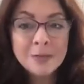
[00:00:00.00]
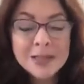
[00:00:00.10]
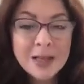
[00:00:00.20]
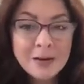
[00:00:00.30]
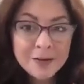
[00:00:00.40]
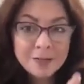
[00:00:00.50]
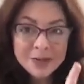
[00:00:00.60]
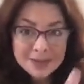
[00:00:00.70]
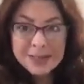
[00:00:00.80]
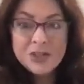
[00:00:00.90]
myself in
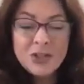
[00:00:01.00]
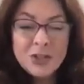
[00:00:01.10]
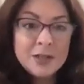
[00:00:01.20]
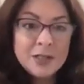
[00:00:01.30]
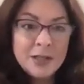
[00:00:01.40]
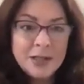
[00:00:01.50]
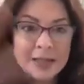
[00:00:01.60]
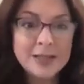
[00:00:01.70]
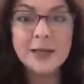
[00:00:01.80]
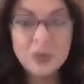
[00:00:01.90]
position until I
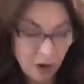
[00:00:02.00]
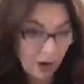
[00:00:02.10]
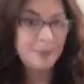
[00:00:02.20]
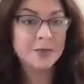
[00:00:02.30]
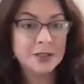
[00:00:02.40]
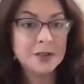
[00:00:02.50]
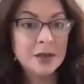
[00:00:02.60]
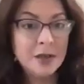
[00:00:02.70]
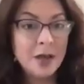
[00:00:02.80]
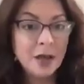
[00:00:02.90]
guess I dropped.
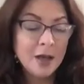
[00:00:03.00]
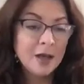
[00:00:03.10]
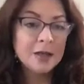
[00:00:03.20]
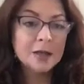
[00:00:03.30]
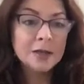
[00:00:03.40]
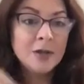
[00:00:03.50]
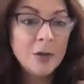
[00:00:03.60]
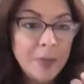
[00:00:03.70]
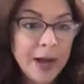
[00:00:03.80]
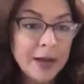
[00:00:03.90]

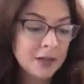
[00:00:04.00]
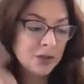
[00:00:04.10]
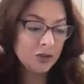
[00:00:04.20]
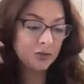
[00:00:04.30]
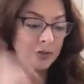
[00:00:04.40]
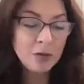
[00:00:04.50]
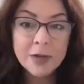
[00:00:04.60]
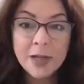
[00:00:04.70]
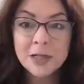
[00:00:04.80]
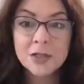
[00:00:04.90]
No back issue, no
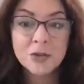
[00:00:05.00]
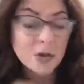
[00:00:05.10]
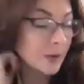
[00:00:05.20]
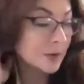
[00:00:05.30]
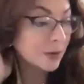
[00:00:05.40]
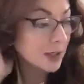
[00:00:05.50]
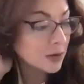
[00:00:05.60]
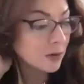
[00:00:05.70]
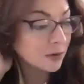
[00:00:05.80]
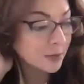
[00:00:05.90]
neck issue. I mean, when I
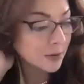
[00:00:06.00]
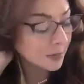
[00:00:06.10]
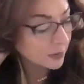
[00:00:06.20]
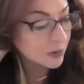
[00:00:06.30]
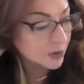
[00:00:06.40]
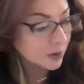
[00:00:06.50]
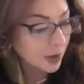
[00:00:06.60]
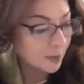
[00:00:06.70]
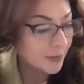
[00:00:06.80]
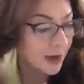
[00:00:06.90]
told the people who showed
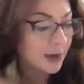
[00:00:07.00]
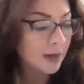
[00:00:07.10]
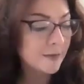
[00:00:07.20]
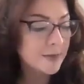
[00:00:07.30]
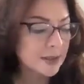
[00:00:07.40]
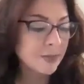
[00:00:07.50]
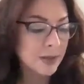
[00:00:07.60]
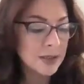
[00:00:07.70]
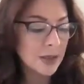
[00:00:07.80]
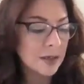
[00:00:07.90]
up that I didn't have a
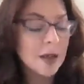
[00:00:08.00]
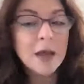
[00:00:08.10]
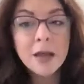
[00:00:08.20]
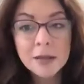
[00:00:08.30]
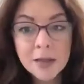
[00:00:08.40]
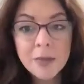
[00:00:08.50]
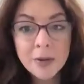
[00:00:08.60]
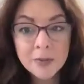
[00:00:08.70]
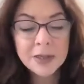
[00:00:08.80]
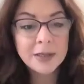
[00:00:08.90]
seatbelt on, they
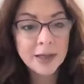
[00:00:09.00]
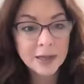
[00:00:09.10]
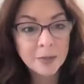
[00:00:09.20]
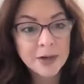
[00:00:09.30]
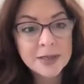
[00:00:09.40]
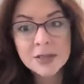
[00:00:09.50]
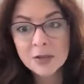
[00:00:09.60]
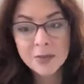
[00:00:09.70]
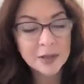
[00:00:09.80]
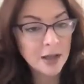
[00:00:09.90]
put me in a neck brace,
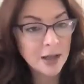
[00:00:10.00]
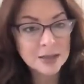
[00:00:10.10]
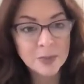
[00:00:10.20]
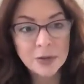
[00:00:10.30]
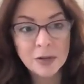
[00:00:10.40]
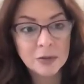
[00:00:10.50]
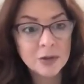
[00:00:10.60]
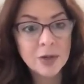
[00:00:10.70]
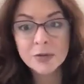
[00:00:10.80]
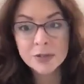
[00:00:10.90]
took me to the hospital.
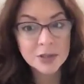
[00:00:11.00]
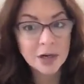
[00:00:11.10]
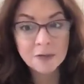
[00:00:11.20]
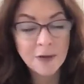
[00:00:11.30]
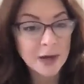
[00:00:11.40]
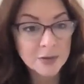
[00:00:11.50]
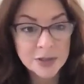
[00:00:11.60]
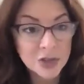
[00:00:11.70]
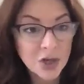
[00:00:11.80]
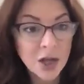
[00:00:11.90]
They were terrified. I
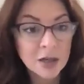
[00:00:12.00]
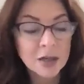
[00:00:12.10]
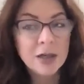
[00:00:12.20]
was in shock.